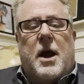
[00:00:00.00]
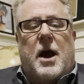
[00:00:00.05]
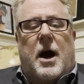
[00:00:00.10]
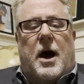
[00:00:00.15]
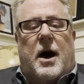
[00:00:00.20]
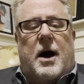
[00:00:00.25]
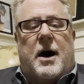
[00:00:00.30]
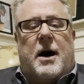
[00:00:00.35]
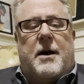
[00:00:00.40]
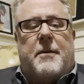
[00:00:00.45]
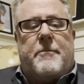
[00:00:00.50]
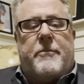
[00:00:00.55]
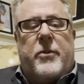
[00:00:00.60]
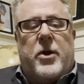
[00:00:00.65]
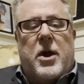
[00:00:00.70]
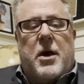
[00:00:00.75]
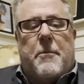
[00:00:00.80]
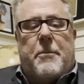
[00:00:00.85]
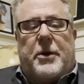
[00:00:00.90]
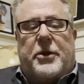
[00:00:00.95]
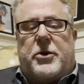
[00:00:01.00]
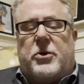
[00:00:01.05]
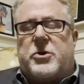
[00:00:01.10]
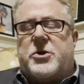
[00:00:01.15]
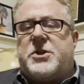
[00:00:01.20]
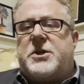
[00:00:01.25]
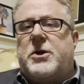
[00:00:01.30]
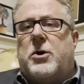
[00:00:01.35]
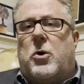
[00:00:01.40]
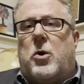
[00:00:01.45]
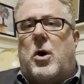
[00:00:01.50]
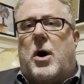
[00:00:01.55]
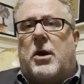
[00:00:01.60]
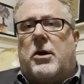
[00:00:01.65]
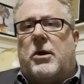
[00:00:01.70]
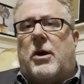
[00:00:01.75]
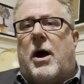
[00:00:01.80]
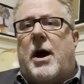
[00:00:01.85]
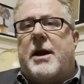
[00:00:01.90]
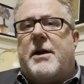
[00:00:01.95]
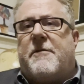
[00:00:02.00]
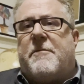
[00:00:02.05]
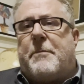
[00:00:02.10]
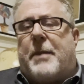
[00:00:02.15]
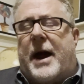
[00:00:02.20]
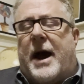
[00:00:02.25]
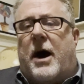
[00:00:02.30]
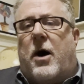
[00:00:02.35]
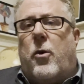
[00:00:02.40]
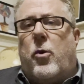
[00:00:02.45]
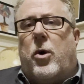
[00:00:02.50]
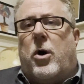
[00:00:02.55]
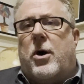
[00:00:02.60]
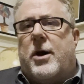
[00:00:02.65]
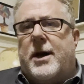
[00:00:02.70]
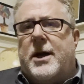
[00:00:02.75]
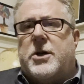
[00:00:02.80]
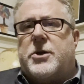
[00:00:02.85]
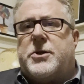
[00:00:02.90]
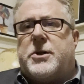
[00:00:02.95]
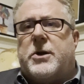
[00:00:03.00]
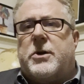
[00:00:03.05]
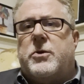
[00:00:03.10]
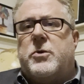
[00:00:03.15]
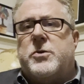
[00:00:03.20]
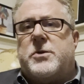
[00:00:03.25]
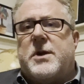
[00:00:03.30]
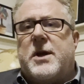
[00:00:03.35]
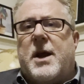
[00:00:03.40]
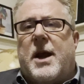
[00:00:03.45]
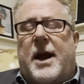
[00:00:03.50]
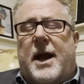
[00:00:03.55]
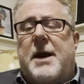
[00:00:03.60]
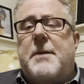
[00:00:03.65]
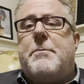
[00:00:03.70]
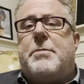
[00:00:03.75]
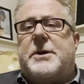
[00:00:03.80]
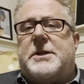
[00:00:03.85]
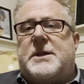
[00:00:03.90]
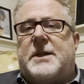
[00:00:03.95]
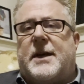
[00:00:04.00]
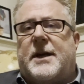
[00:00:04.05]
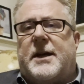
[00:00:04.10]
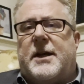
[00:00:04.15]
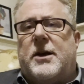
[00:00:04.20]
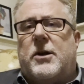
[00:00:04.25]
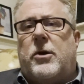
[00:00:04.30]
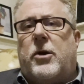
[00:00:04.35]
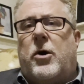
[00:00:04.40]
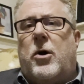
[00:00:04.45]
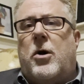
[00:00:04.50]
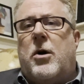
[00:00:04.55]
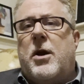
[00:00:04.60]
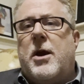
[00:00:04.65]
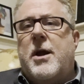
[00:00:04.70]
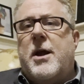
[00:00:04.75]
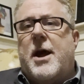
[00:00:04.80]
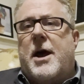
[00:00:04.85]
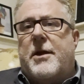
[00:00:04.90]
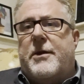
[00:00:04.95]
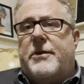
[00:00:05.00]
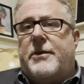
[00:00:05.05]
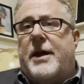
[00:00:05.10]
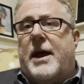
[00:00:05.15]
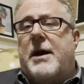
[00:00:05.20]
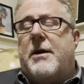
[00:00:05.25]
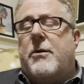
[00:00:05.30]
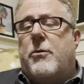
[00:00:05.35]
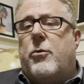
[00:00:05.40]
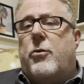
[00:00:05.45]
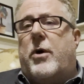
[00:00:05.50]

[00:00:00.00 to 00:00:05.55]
But there's still a lot of power issues in particular that